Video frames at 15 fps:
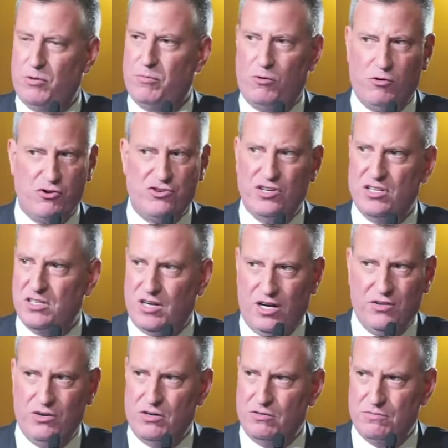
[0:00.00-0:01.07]
proportionate to
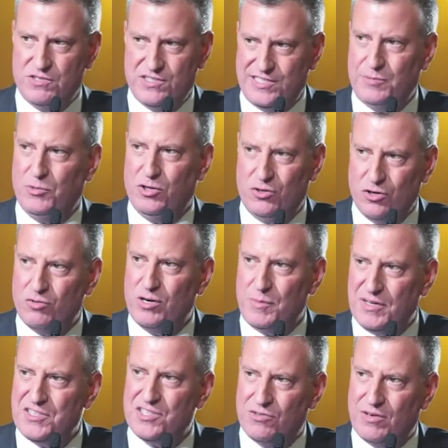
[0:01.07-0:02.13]
other similar
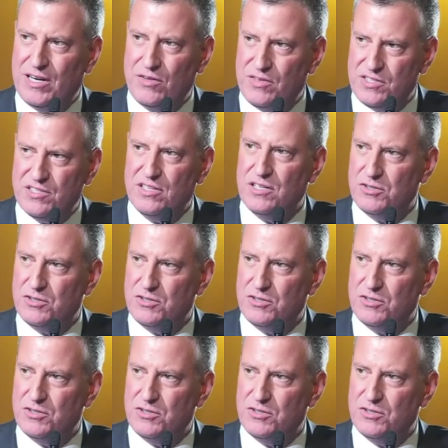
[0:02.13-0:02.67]
agreements around the city.